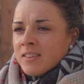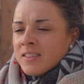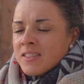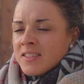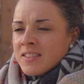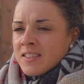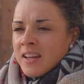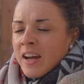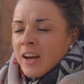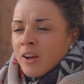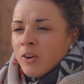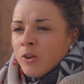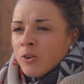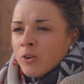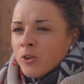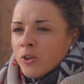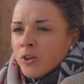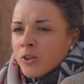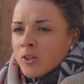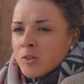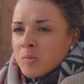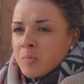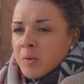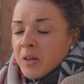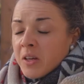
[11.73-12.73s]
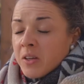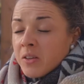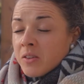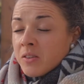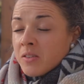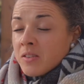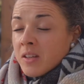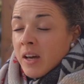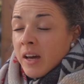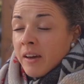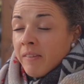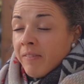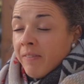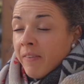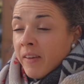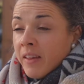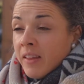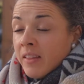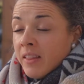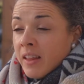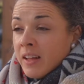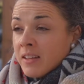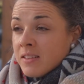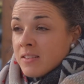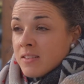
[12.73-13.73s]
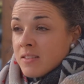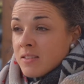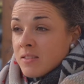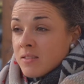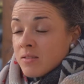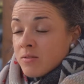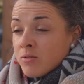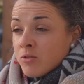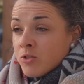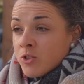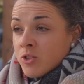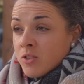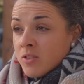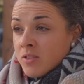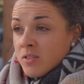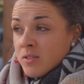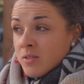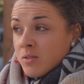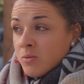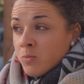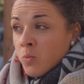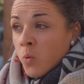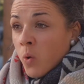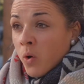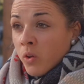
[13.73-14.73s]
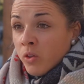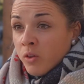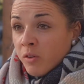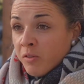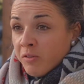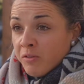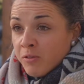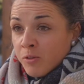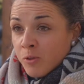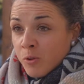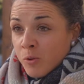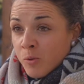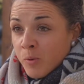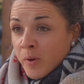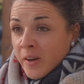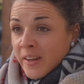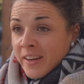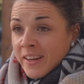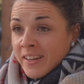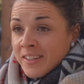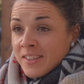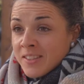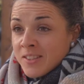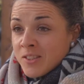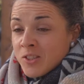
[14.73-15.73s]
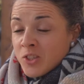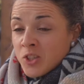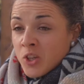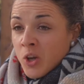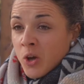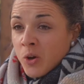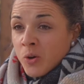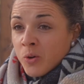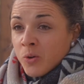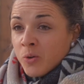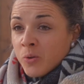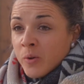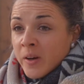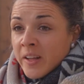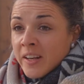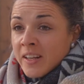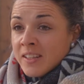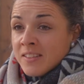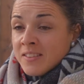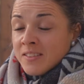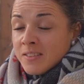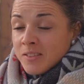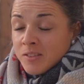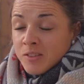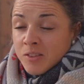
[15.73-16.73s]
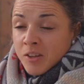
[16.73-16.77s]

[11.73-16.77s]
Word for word: cyclocross because I think that's just wonderful and I saw and I